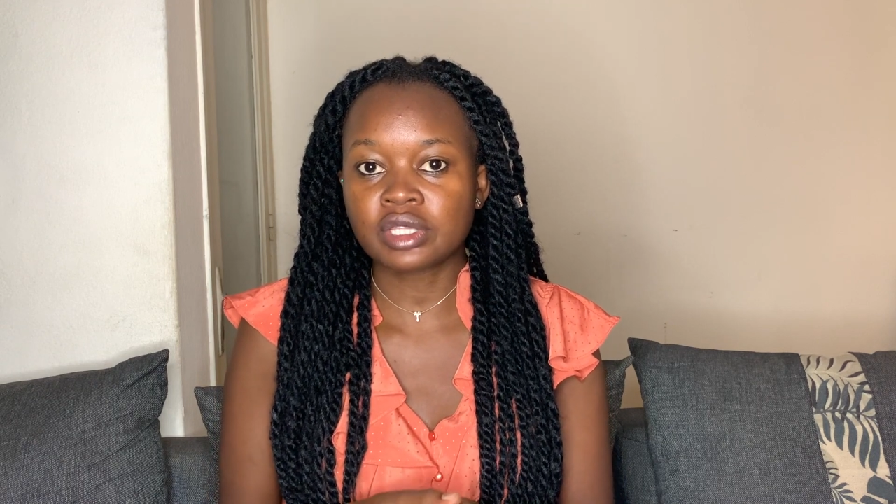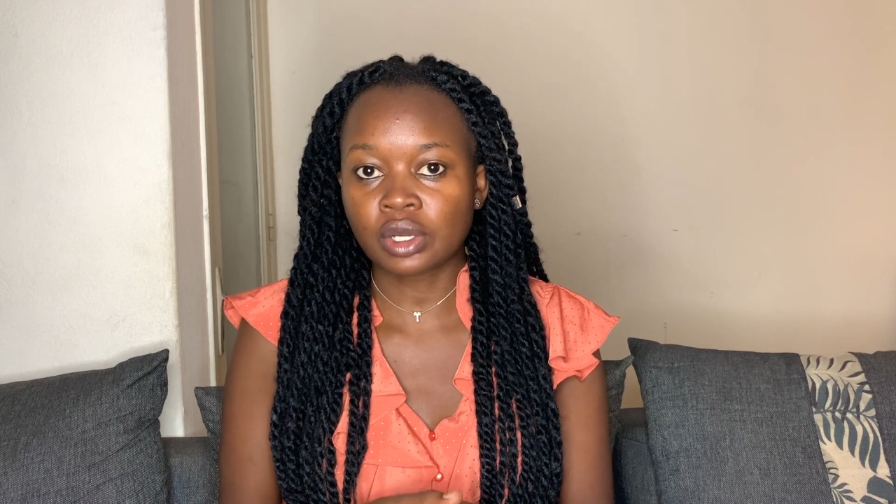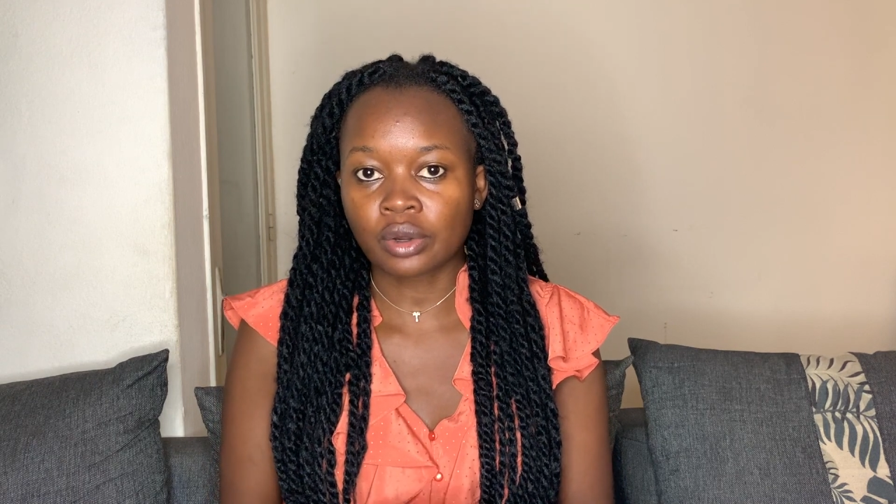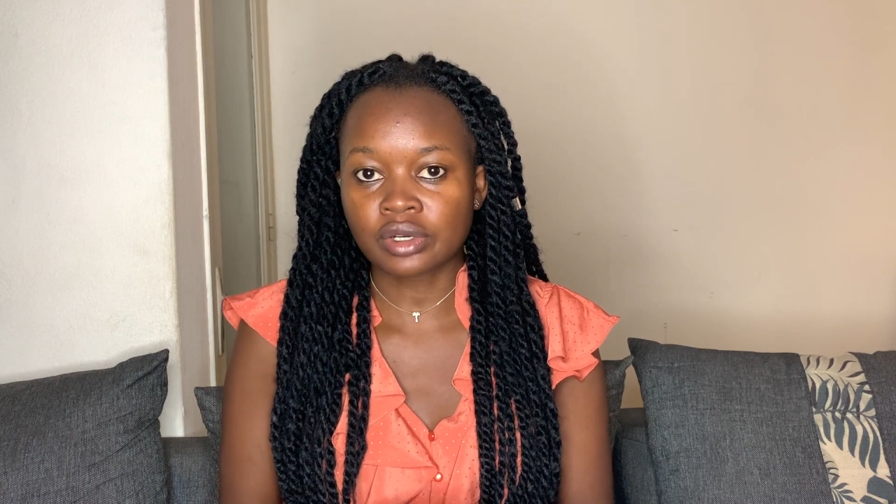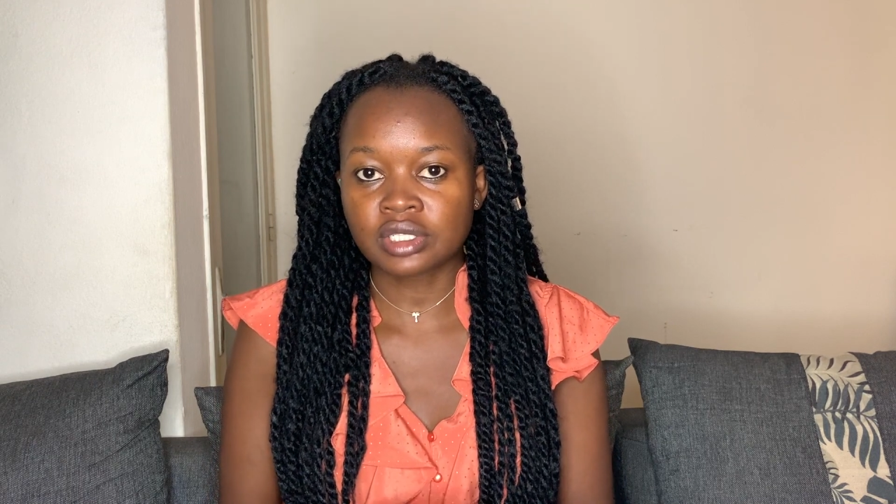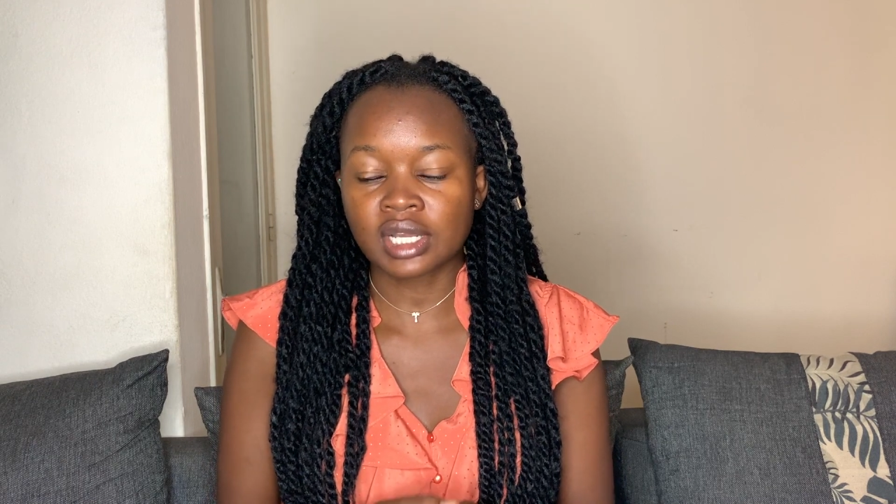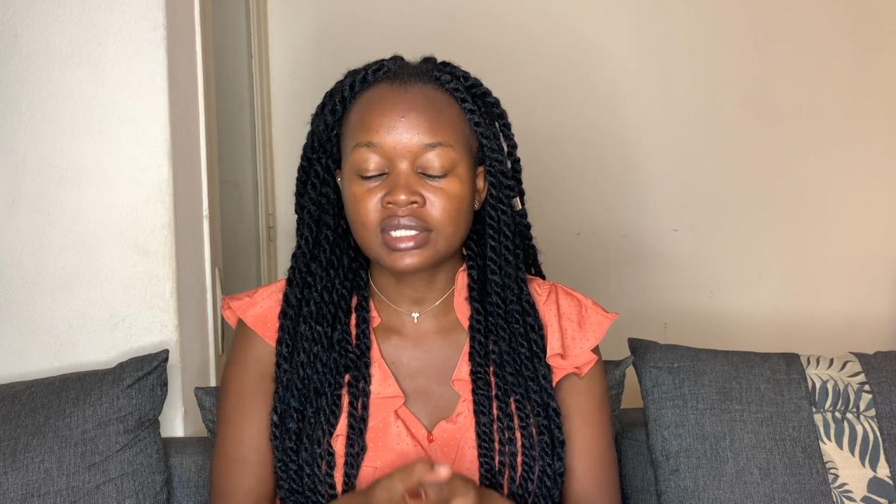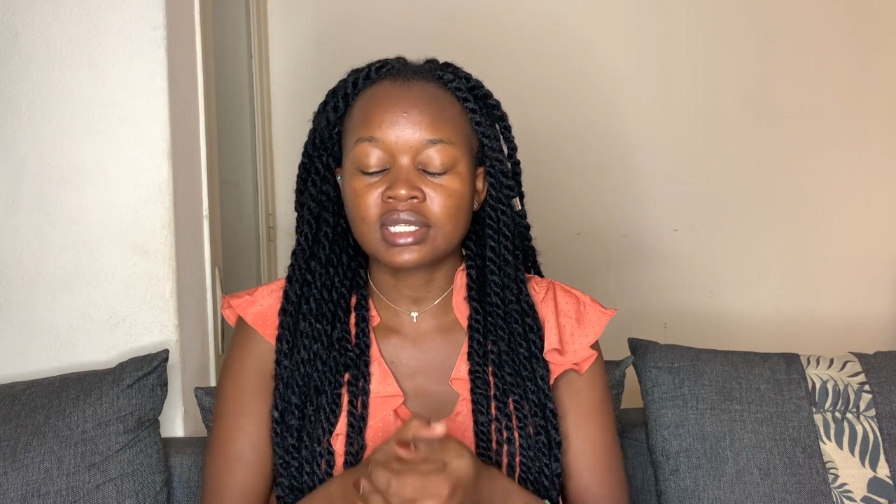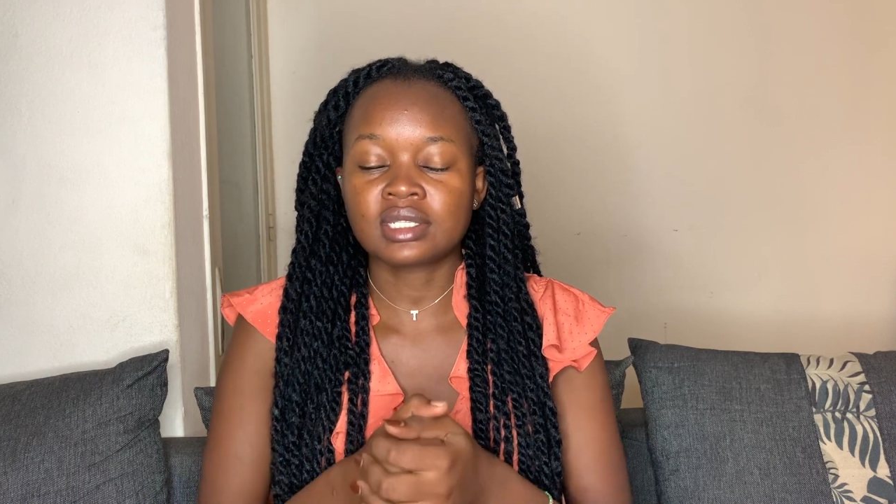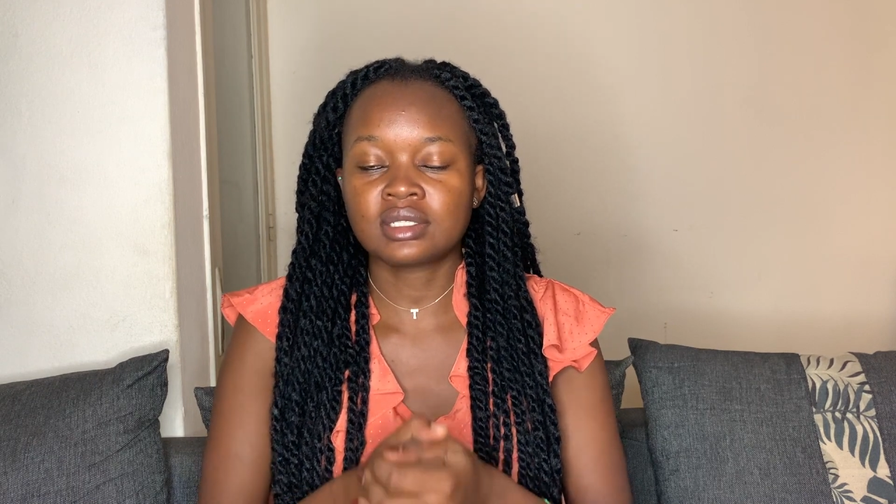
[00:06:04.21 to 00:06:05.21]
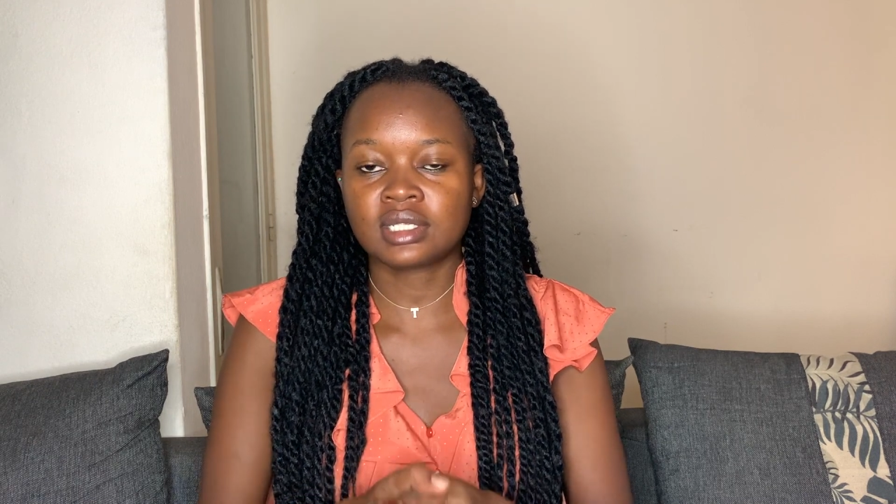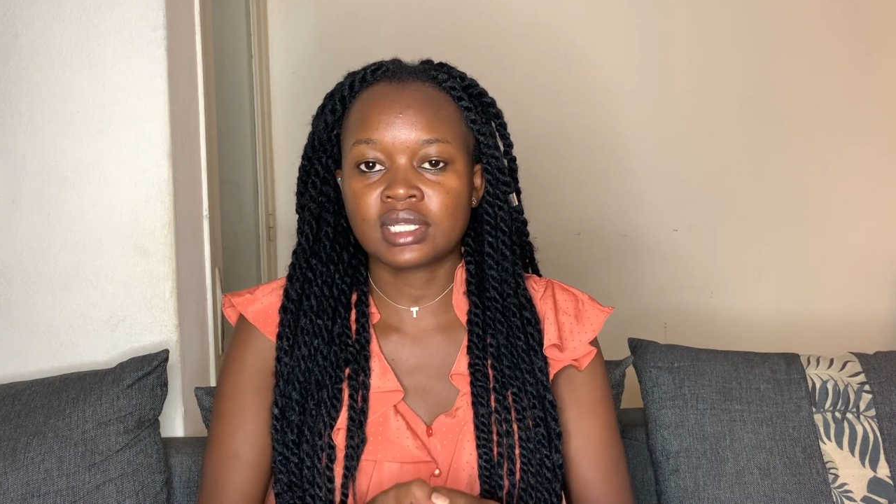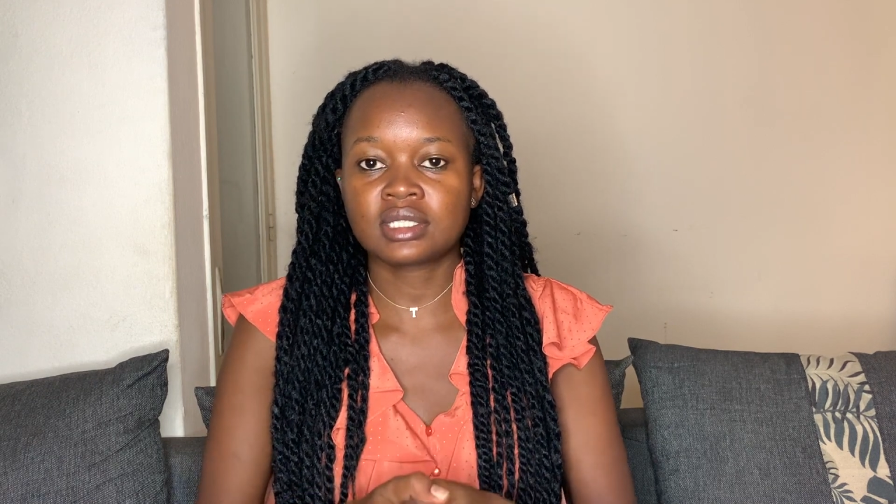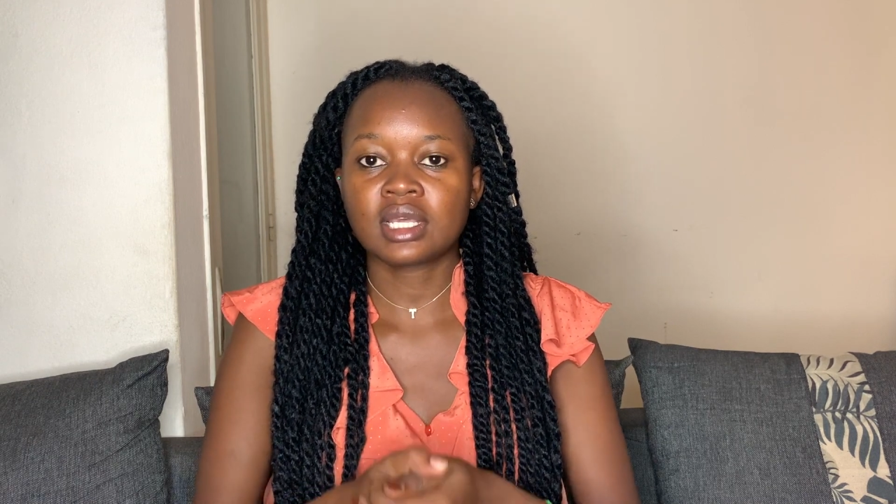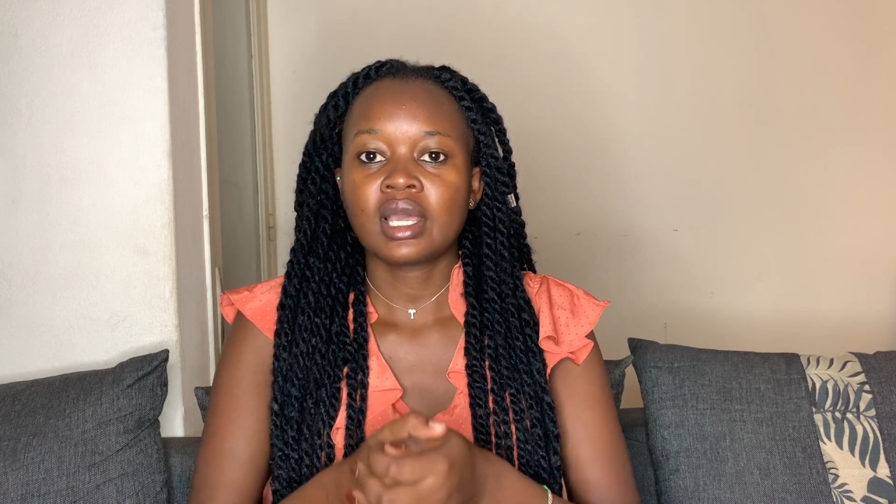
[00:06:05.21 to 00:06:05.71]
the contract, it states